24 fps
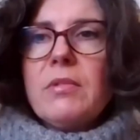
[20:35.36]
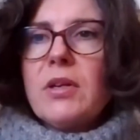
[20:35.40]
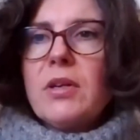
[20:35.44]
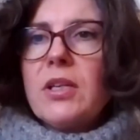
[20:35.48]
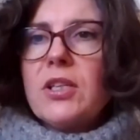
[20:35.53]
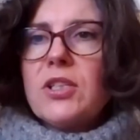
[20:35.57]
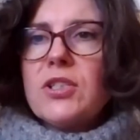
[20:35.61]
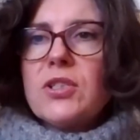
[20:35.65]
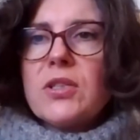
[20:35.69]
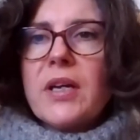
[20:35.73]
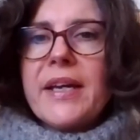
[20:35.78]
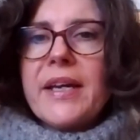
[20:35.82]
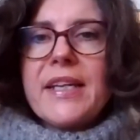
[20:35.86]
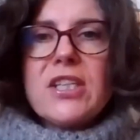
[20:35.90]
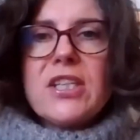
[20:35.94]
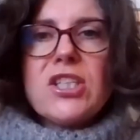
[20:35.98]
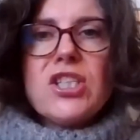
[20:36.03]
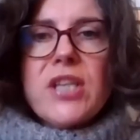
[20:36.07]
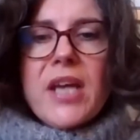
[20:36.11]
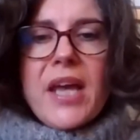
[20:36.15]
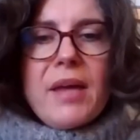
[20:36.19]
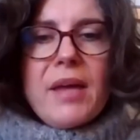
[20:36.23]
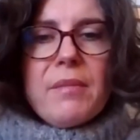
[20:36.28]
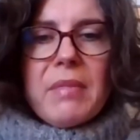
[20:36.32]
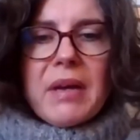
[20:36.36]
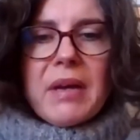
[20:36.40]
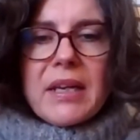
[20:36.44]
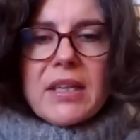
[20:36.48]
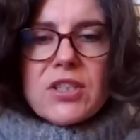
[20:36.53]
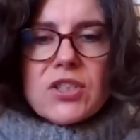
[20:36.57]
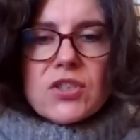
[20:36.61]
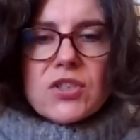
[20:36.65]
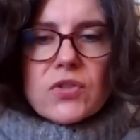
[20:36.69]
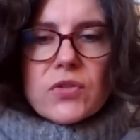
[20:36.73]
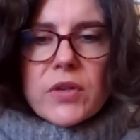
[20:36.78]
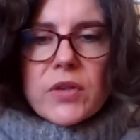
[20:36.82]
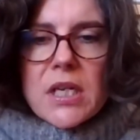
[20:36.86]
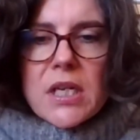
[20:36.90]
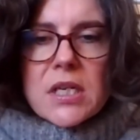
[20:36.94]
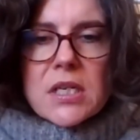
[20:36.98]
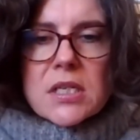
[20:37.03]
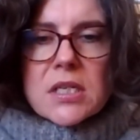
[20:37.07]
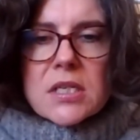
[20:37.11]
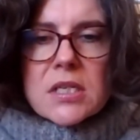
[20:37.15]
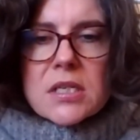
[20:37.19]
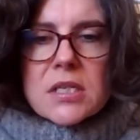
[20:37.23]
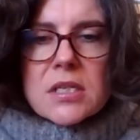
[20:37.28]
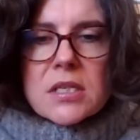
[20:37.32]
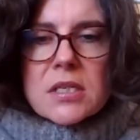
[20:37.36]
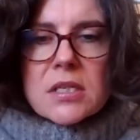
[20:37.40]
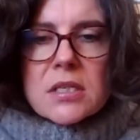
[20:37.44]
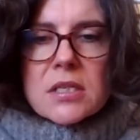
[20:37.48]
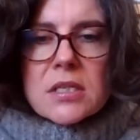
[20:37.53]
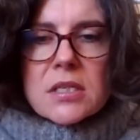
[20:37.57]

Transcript: I'm going to try and share my screen.